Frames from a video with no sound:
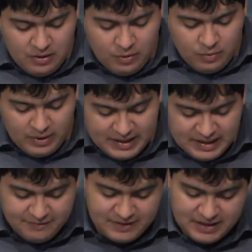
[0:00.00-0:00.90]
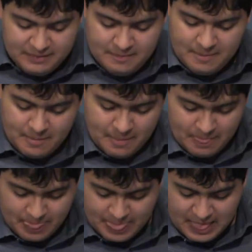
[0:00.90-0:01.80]
One evening,
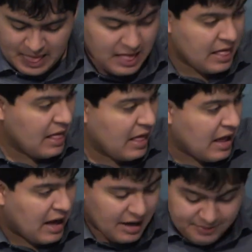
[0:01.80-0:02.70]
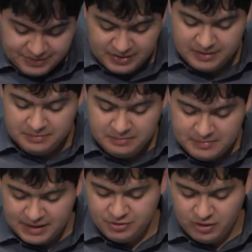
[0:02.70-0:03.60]
I was in
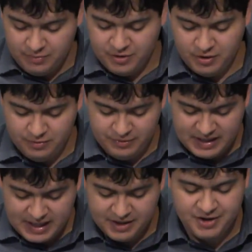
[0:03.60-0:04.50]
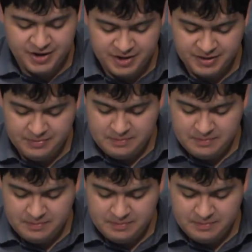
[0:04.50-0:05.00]
my dorm room when I heard